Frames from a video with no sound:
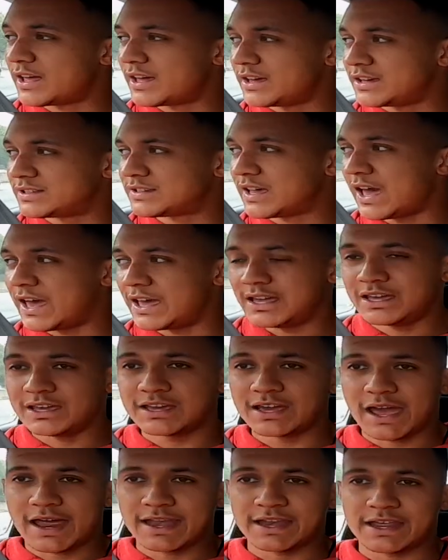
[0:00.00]
day it's 8,
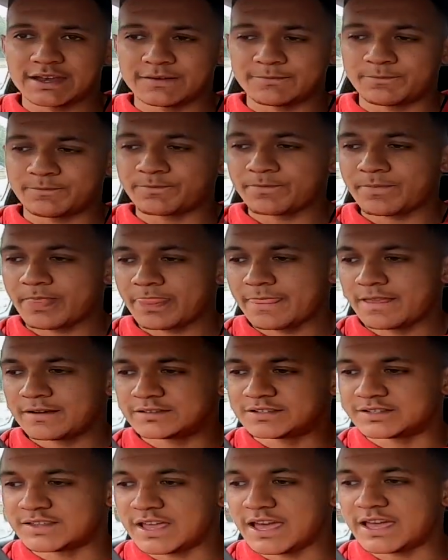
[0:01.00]
and then
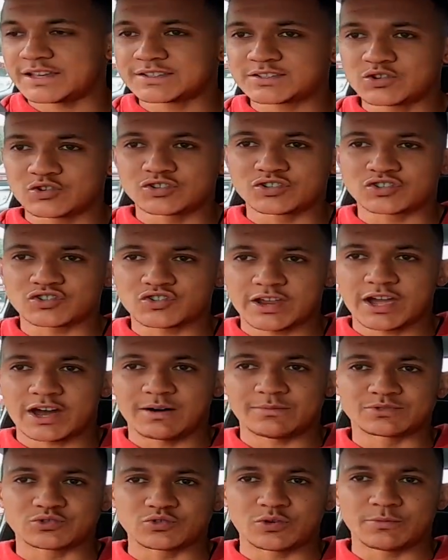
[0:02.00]
today it's gone straight
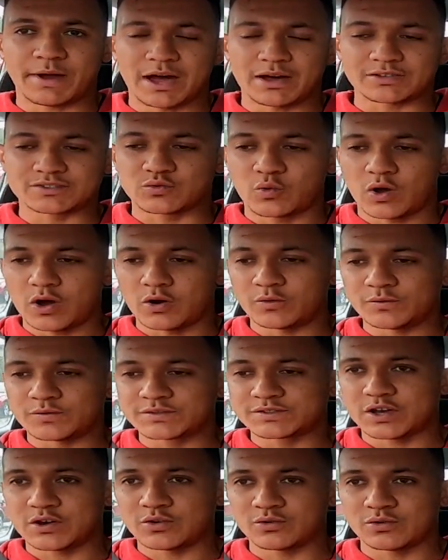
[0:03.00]
up to about 12.
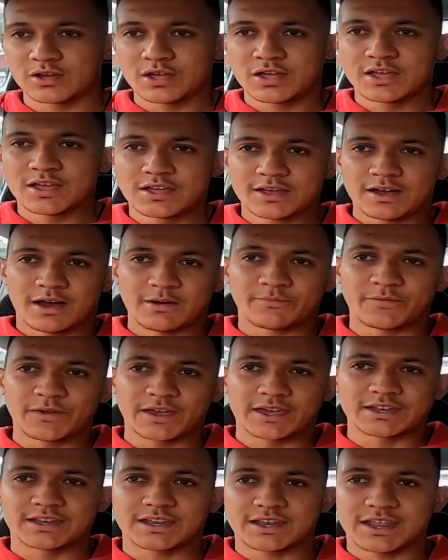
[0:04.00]
So I'm
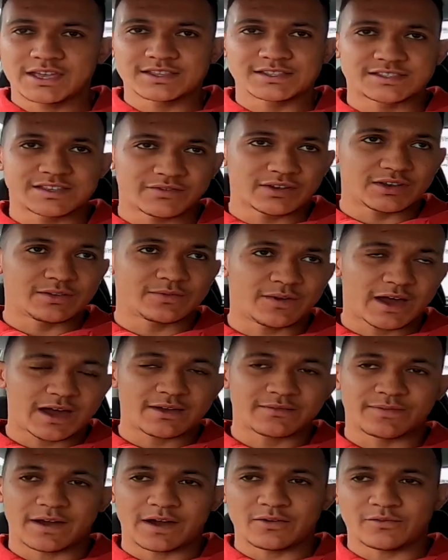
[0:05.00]
thinking that the
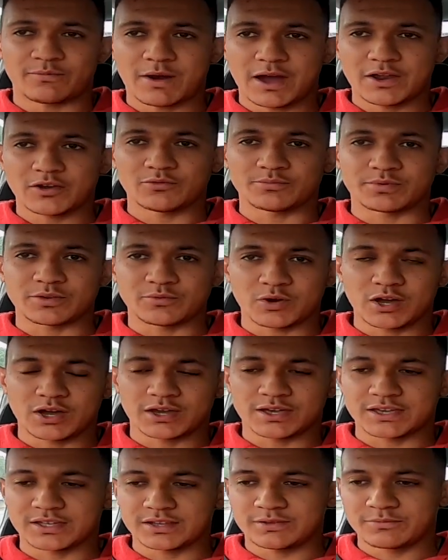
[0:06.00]
N75 valve might not be
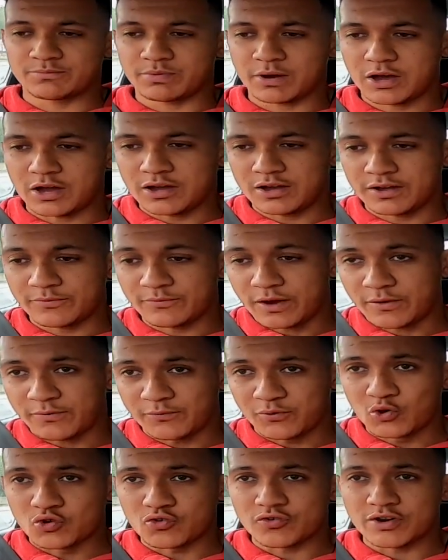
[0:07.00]
working, but if I
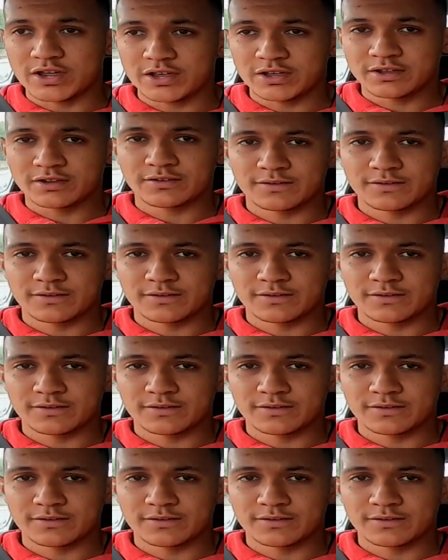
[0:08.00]
floor it,